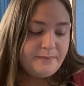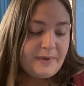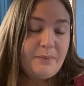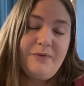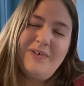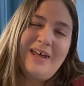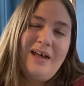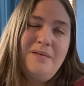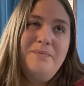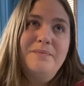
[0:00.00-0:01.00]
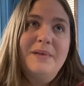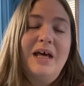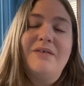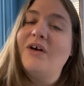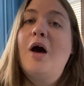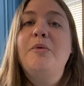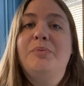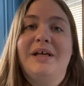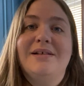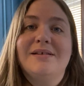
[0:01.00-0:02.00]
And we've come kind of
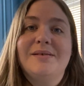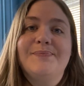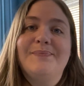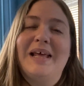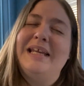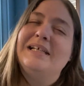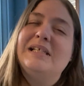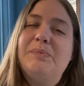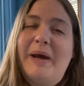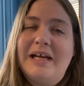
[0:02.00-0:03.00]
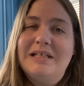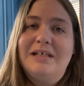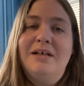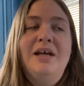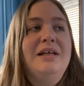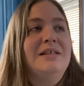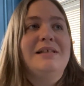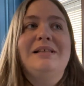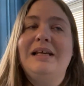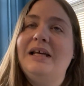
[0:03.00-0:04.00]
commonplace and expected to
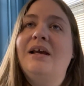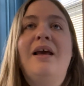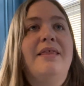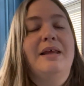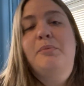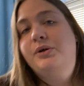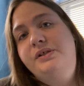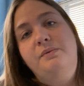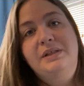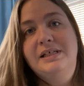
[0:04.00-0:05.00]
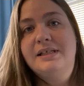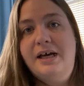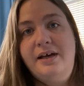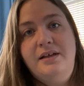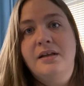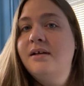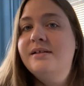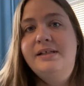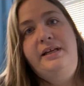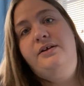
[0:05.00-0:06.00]
see that person with a sign standing